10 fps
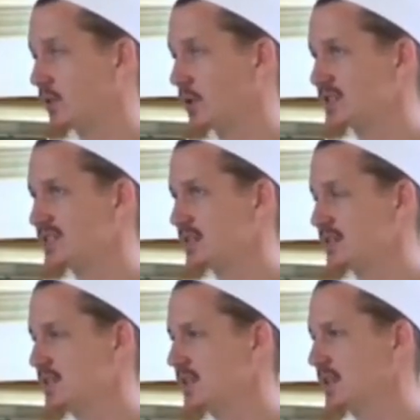for us
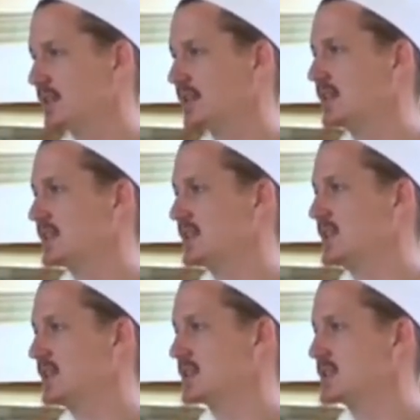to think that it's
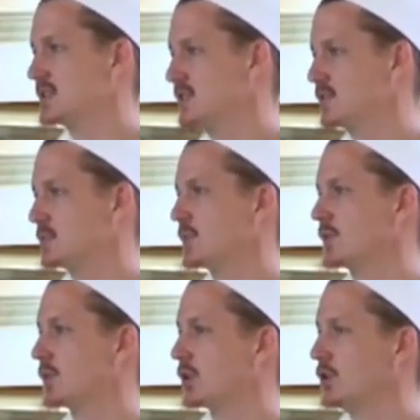
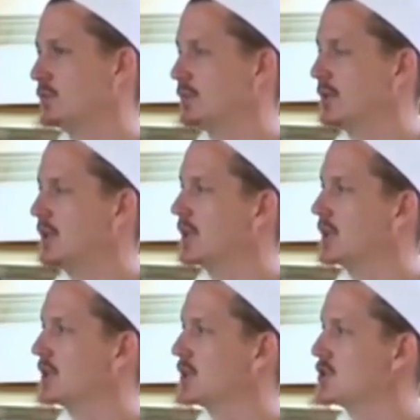inconceivable for a human
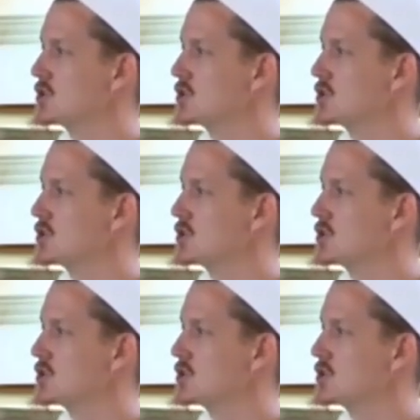being